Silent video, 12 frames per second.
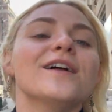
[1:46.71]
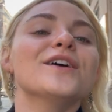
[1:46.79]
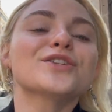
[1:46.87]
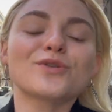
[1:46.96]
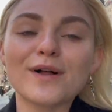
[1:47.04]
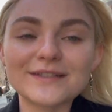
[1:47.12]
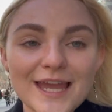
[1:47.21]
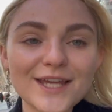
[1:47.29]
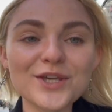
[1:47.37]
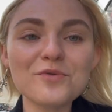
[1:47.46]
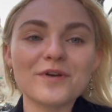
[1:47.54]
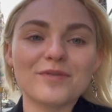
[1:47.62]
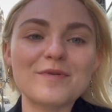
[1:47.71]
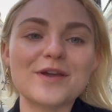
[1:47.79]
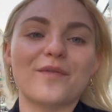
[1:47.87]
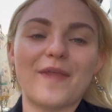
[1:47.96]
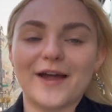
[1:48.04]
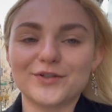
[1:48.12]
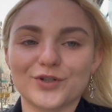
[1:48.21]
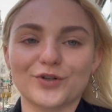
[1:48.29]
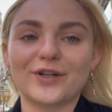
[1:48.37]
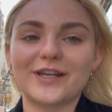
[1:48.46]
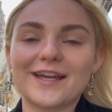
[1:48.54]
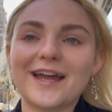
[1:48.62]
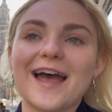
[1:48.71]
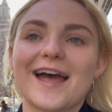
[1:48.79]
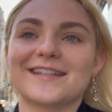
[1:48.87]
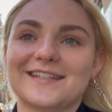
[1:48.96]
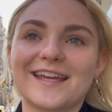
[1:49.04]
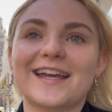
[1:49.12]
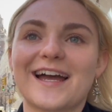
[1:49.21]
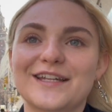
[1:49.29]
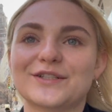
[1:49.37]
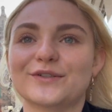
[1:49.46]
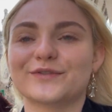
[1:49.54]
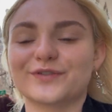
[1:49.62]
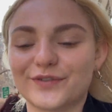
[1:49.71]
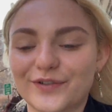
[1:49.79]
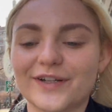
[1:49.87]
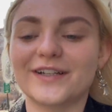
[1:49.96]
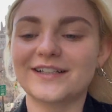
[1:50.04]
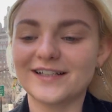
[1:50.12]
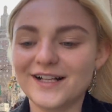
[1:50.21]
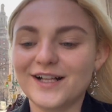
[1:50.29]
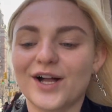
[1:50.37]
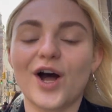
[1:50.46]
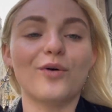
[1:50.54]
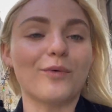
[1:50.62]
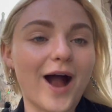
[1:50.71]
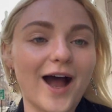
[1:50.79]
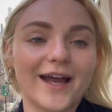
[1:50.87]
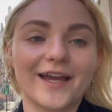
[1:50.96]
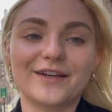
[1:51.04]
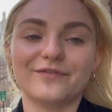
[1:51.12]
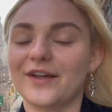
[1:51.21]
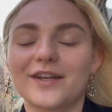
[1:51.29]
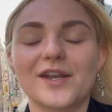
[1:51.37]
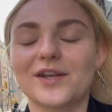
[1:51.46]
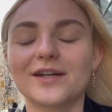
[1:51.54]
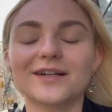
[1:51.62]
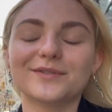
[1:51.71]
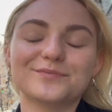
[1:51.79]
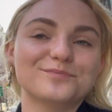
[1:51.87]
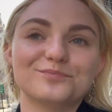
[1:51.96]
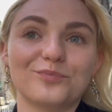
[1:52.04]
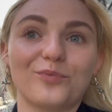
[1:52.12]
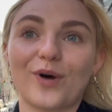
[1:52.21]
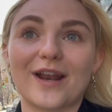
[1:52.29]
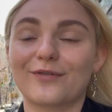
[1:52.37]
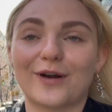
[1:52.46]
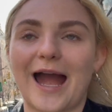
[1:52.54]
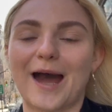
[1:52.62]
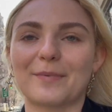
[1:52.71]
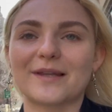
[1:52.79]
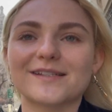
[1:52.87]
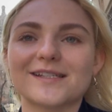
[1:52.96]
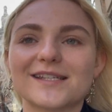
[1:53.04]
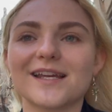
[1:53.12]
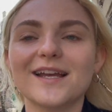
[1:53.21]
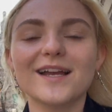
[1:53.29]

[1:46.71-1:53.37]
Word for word: so I'll take you with me on that journey as they kind of arrive and whatever happens.